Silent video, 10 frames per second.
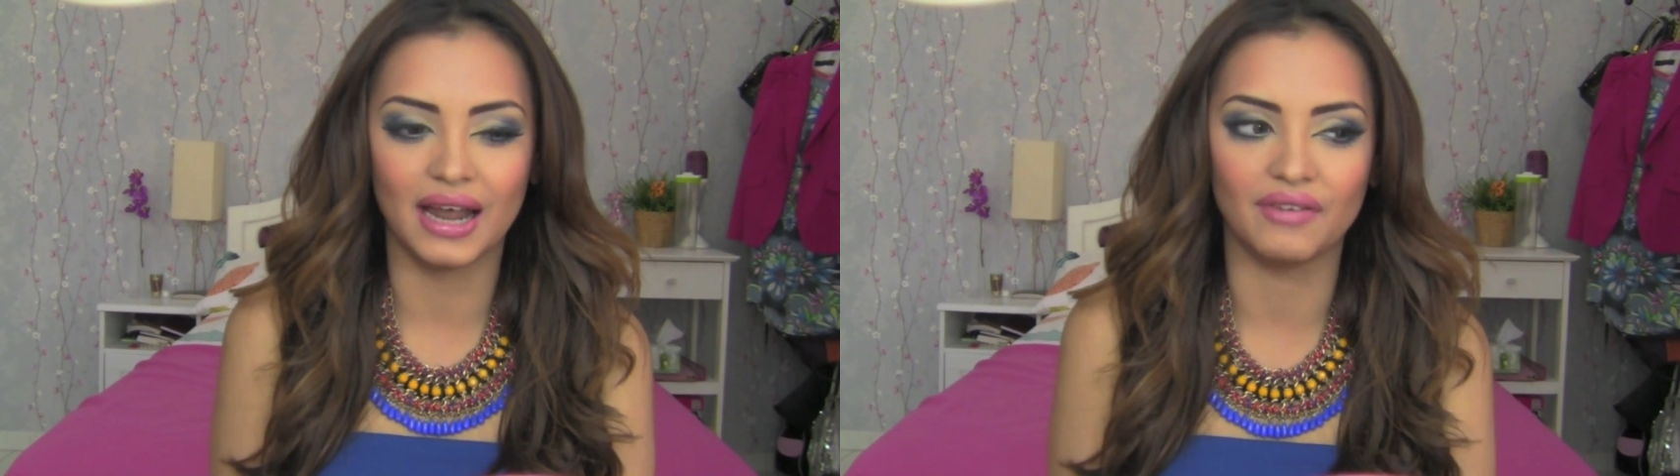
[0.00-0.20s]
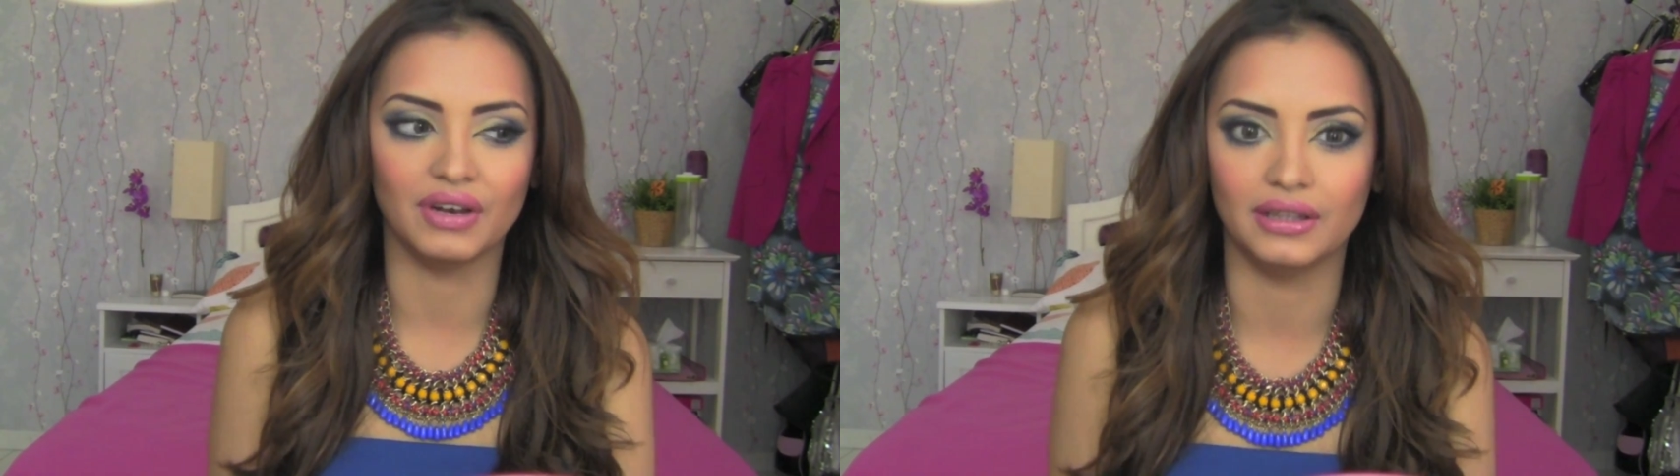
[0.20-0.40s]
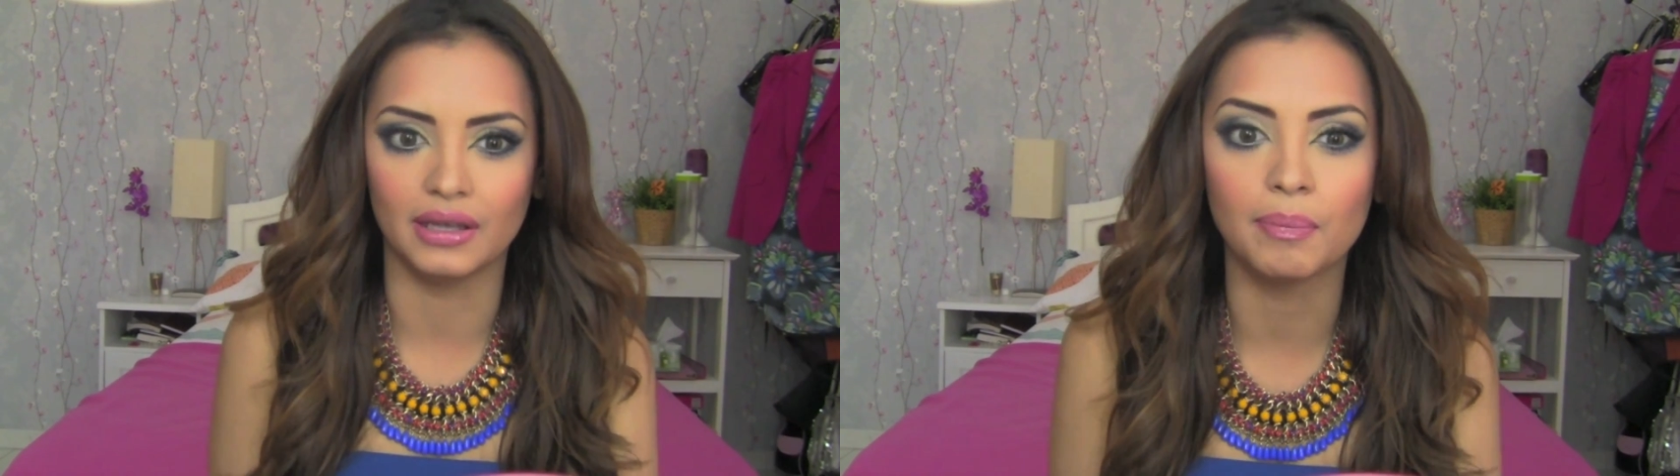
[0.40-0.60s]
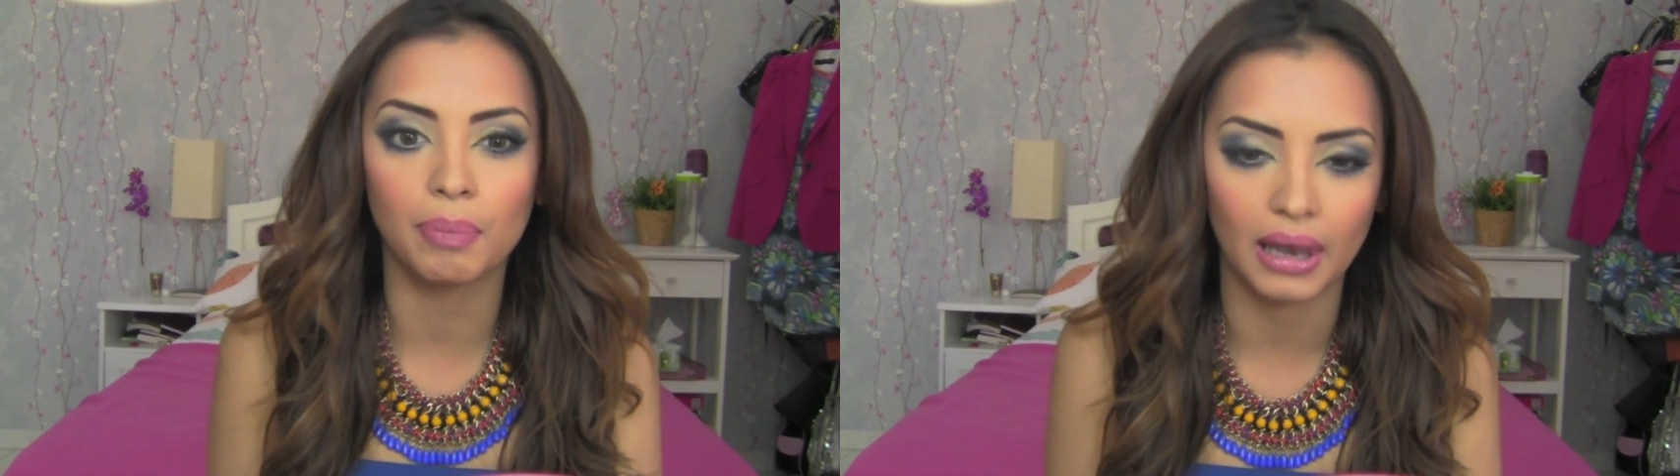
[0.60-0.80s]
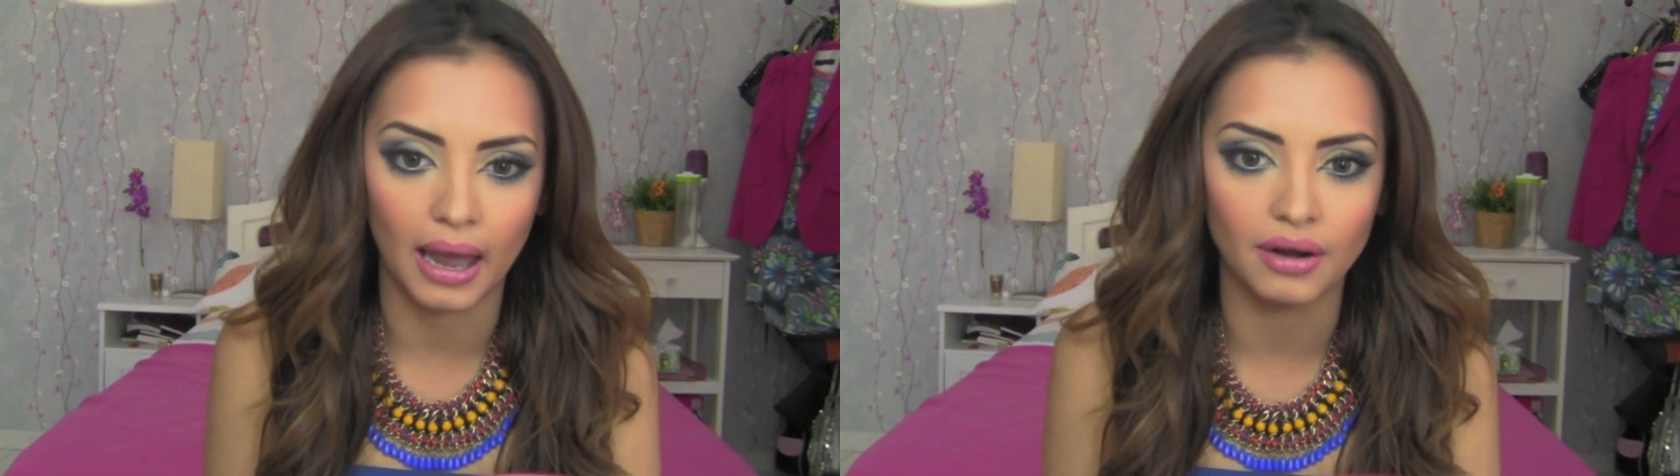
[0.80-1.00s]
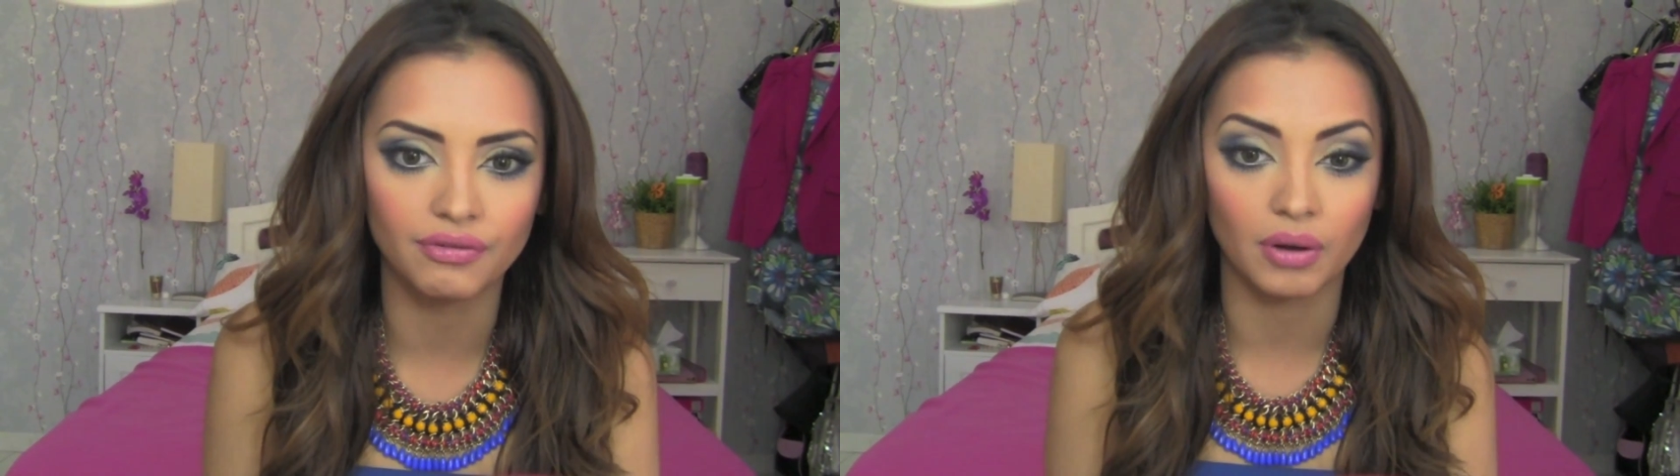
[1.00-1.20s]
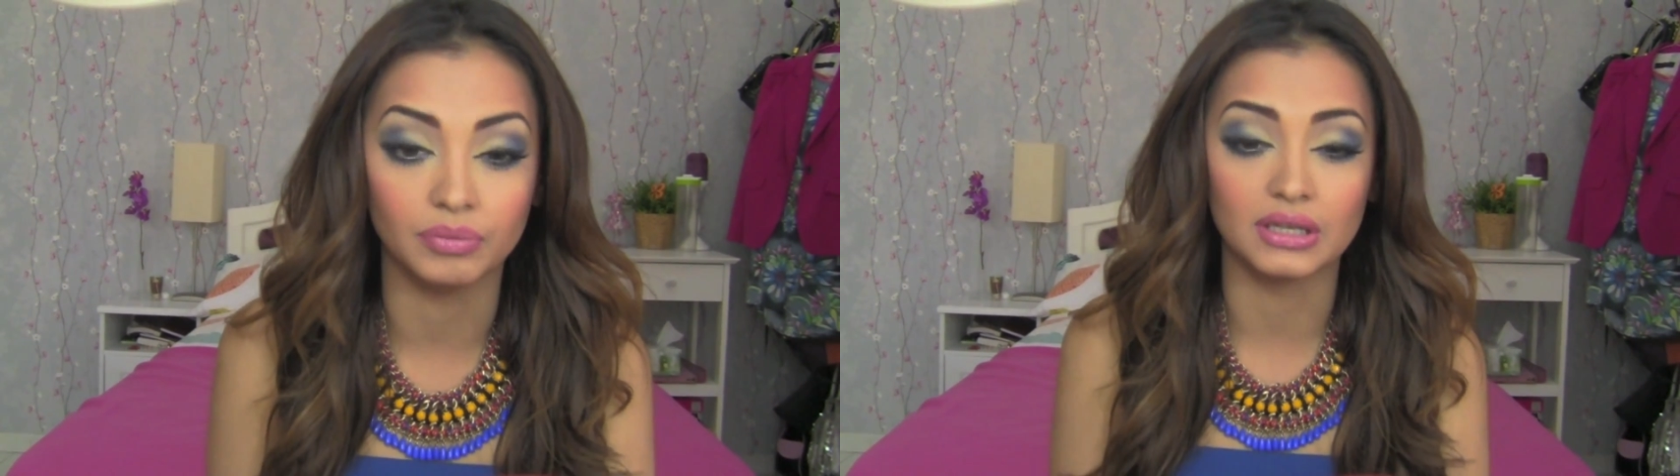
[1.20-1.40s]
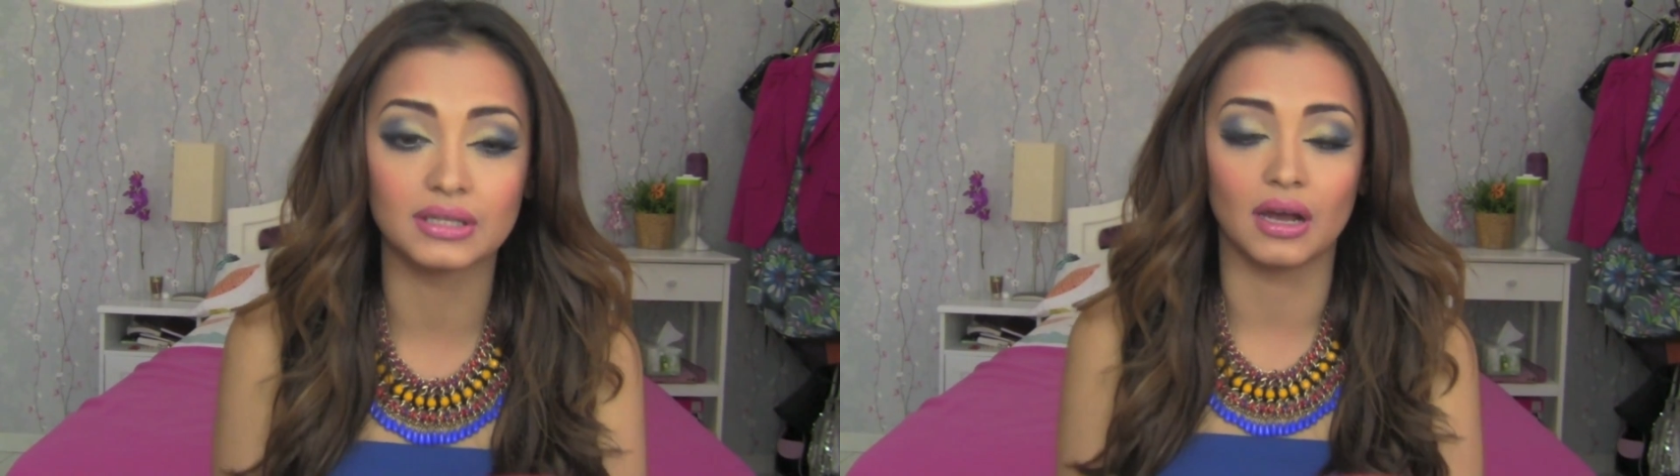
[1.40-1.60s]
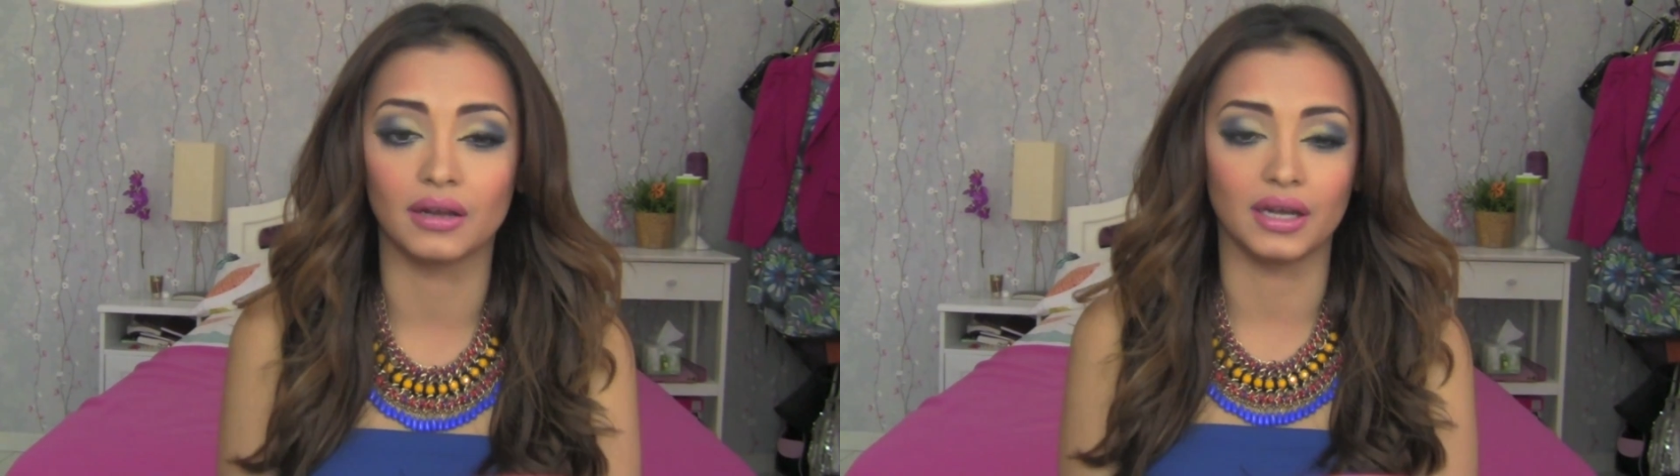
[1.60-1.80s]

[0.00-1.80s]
have anything planned from the start.